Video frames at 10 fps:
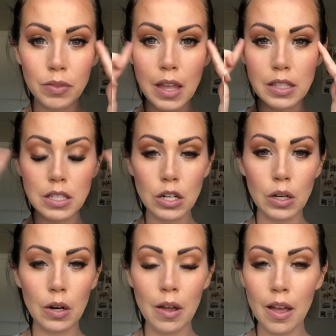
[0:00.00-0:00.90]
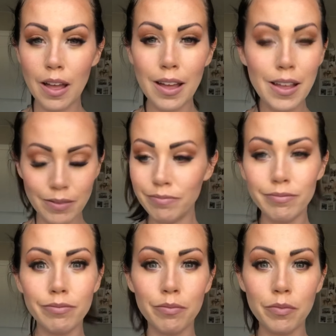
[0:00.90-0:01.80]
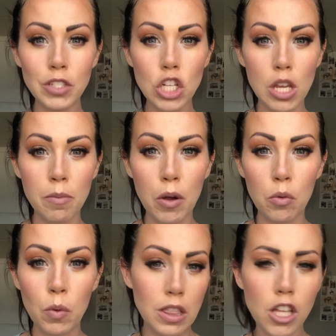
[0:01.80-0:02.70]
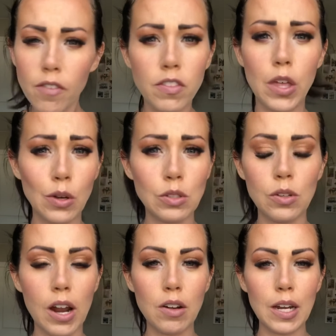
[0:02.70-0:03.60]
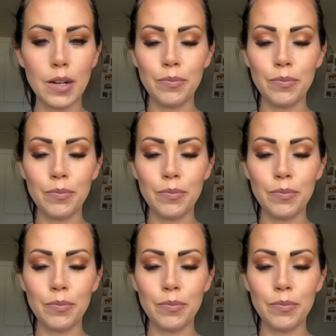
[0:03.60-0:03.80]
That's your cheekbone. We love those around here.